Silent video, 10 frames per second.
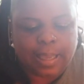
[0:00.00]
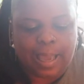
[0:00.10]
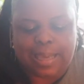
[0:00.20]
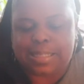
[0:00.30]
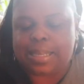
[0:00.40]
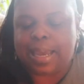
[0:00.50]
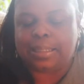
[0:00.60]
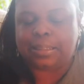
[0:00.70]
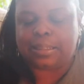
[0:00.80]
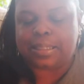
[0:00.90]
I
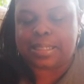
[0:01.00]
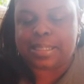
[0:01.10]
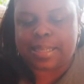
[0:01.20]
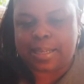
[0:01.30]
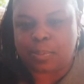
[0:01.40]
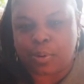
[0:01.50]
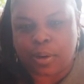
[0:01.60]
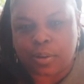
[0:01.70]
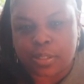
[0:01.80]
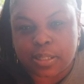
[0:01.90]
silently said a
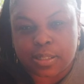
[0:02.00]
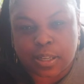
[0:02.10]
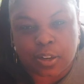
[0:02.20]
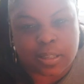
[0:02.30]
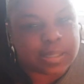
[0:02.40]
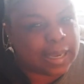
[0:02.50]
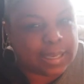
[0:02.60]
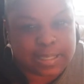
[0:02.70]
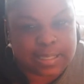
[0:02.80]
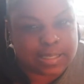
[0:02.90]
prayer to Derek because I
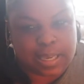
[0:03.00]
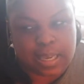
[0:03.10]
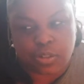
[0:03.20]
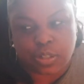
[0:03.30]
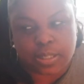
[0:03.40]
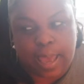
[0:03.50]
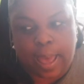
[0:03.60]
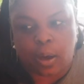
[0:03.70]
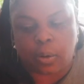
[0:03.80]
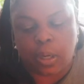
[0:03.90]
could see just
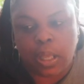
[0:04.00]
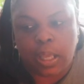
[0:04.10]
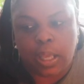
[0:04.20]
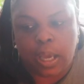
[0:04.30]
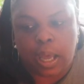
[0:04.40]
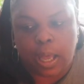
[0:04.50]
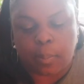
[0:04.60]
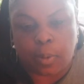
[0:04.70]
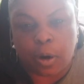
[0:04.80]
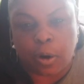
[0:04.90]
how
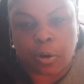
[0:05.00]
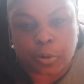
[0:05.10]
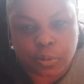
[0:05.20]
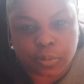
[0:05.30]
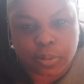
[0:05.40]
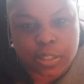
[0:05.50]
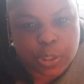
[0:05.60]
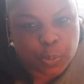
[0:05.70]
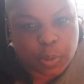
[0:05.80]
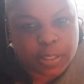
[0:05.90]
hurt
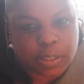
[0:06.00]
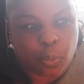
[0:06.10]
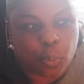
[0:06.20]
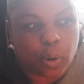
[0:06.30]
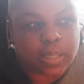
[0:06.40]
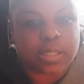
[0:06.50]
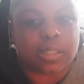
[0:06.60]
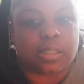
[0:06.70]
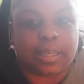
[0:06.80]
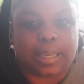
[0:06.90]
this woman was
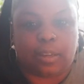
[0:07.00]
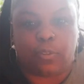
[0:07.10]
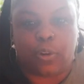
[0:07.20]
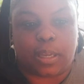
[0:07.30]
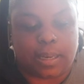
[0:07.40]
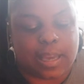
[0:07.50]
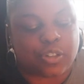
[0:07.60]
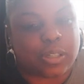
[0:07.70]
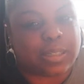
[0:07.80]
looking for a connection.